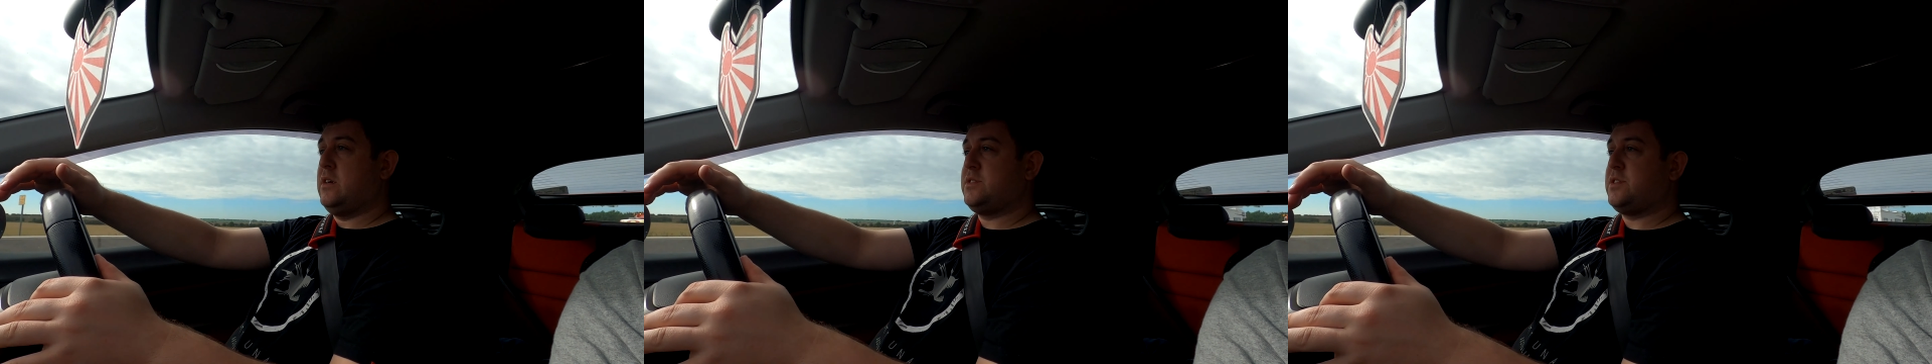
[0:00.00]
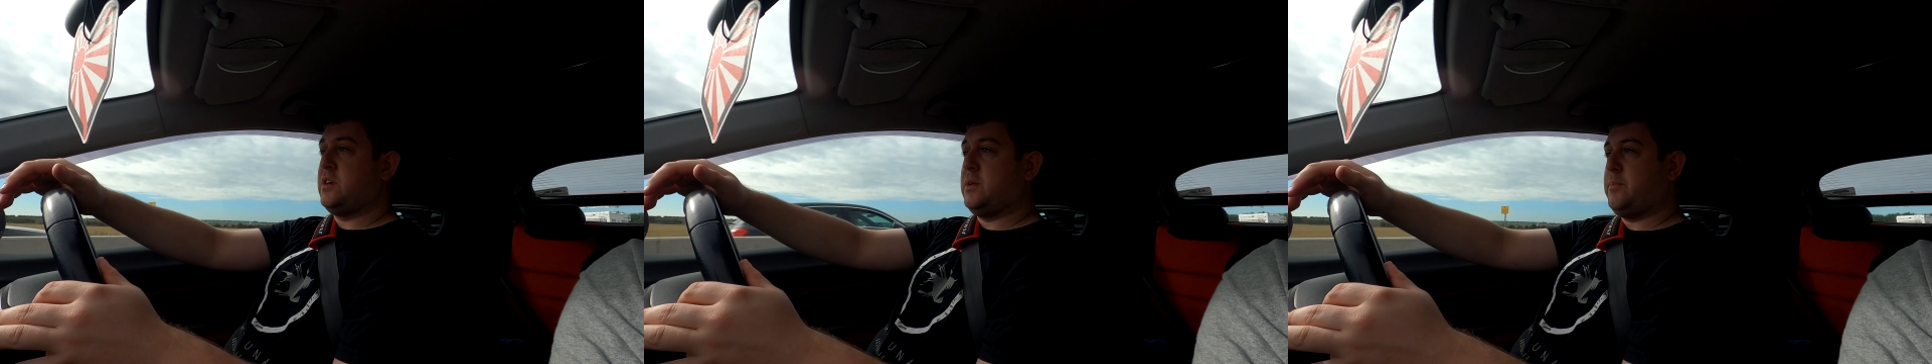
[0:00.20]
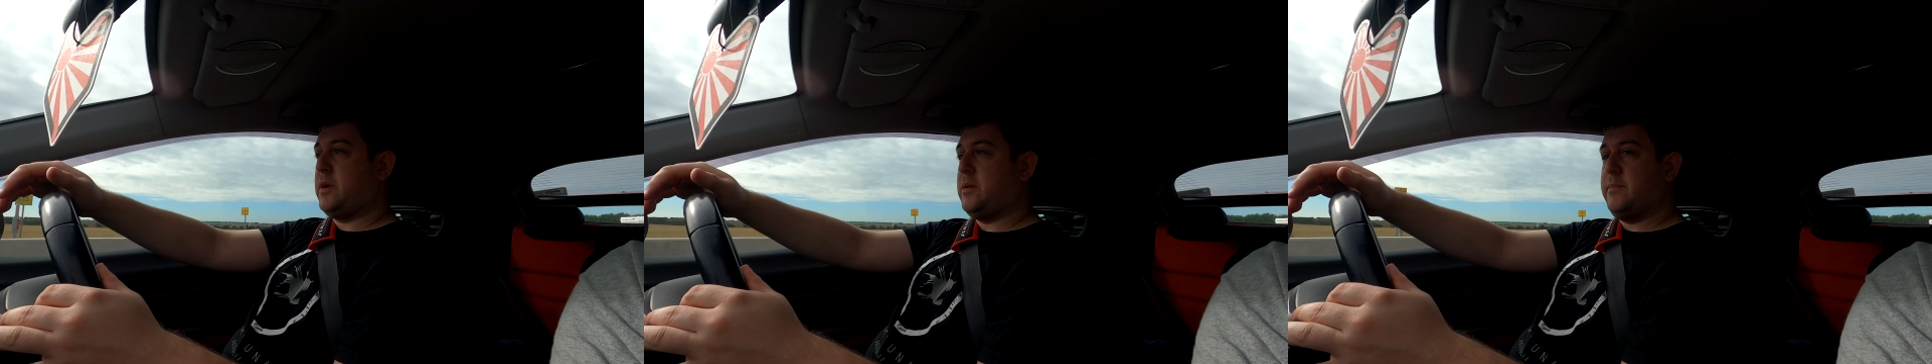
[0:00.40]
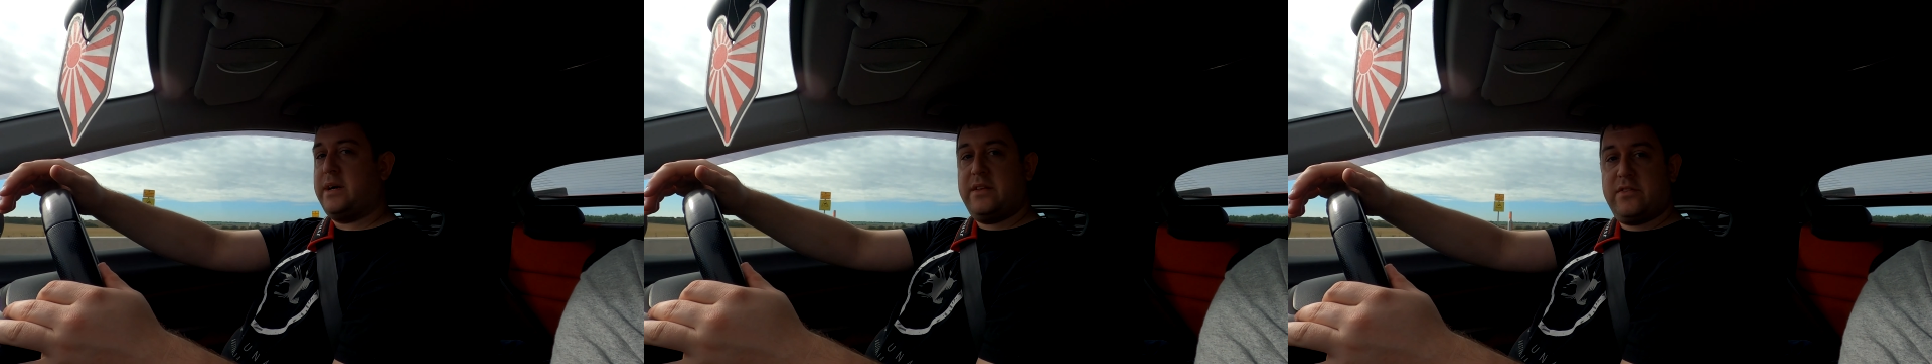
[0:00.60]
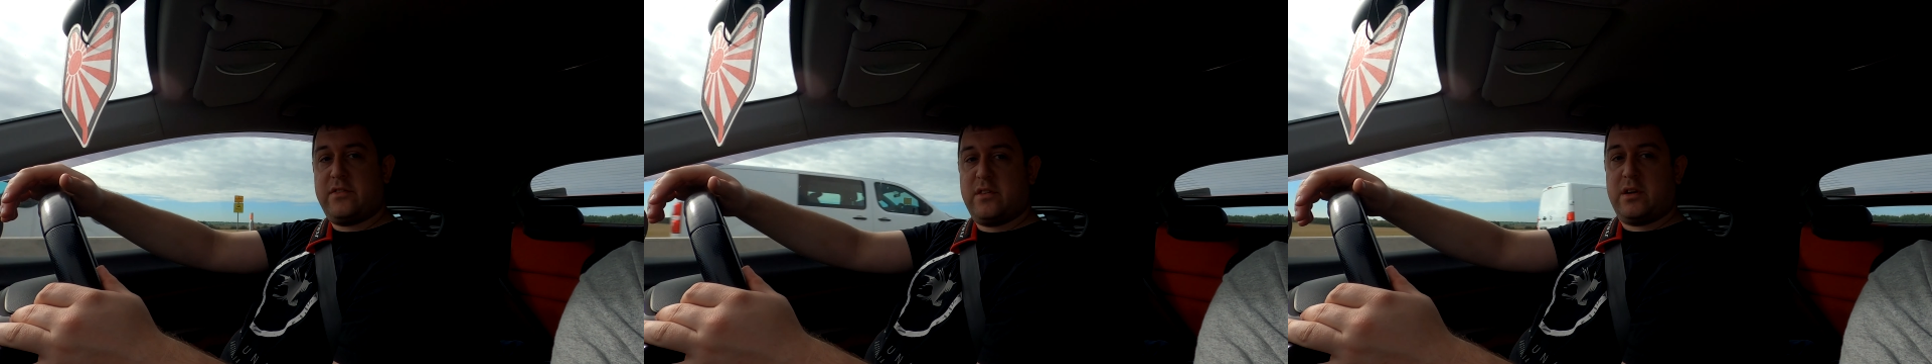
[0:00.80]
So the bottom
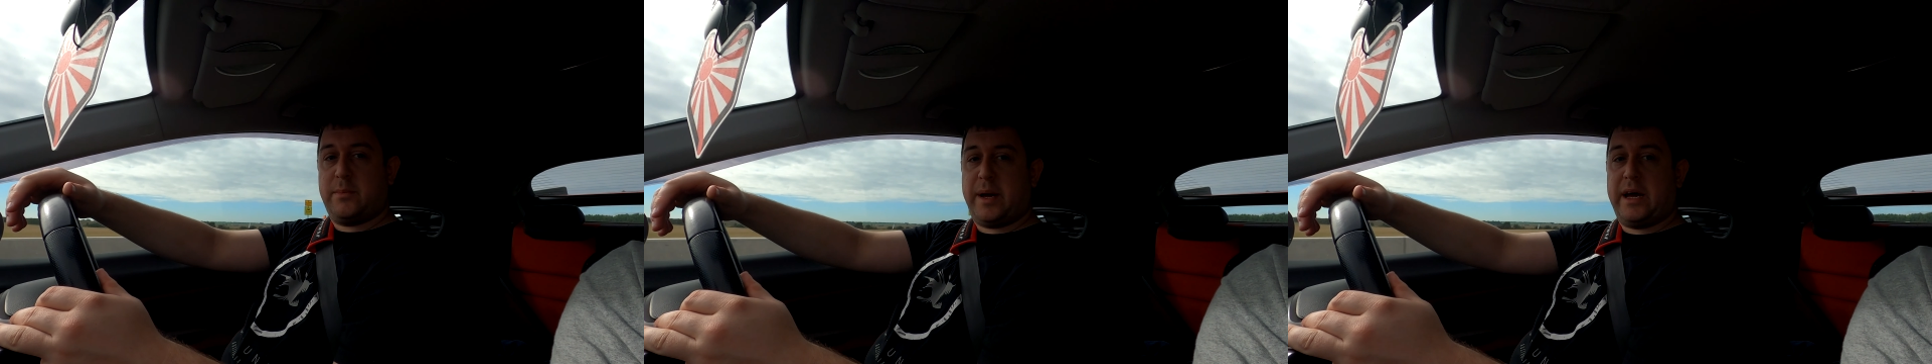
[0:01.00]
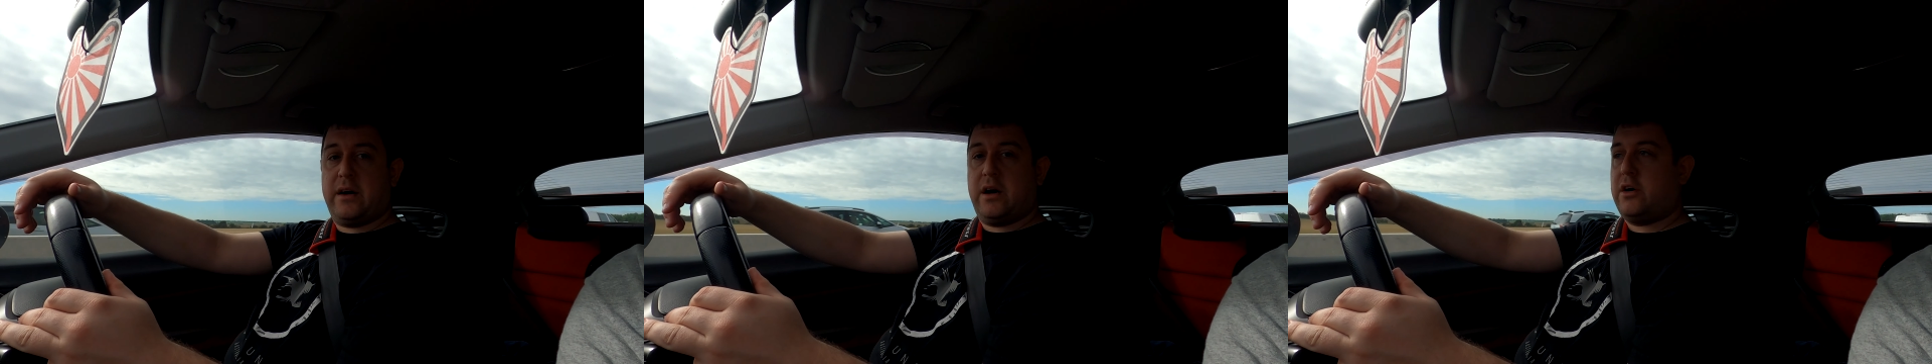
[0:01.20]
end's done about